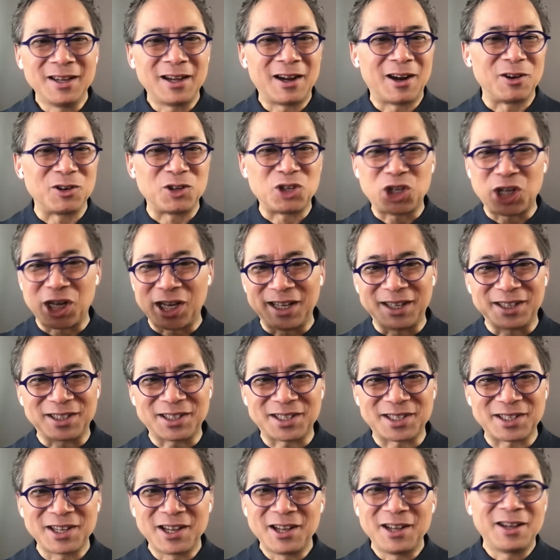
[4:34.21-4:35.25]
Our
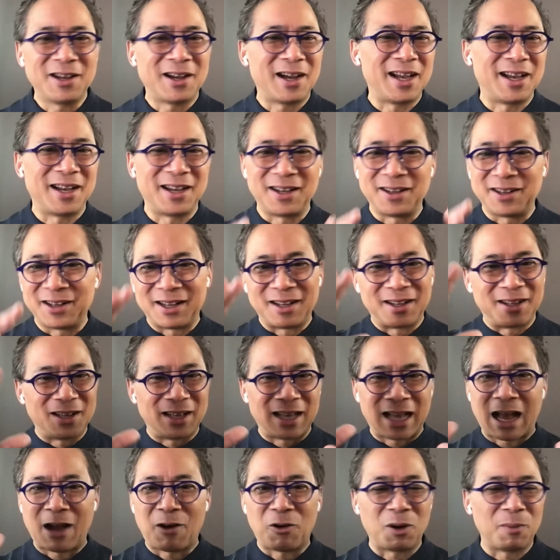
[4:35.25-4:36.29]
cheeks,
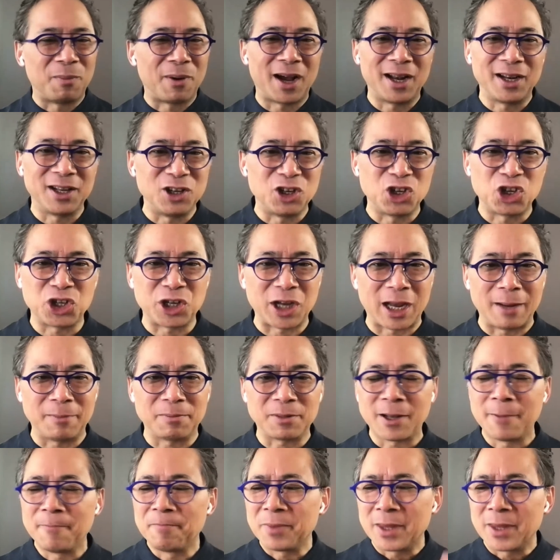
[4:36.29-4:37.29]
how our body is shaped,